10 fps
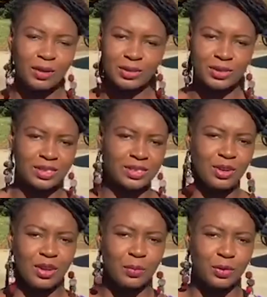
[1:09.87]
got to see
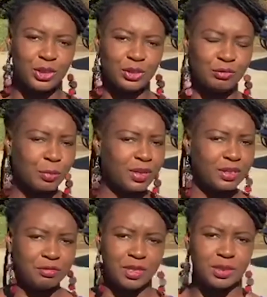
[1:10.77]
collaboration from a
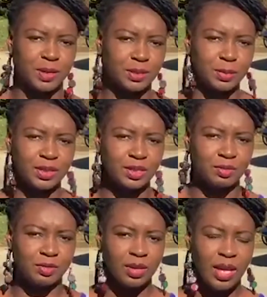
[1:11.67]
different
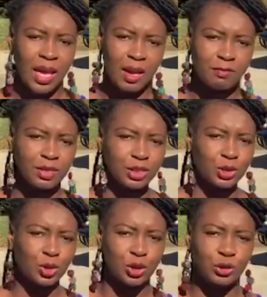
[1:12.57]
perspective. Every
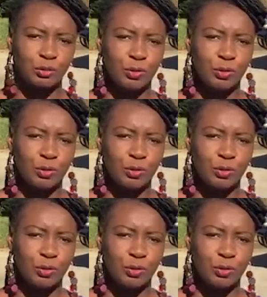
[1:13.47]
discussion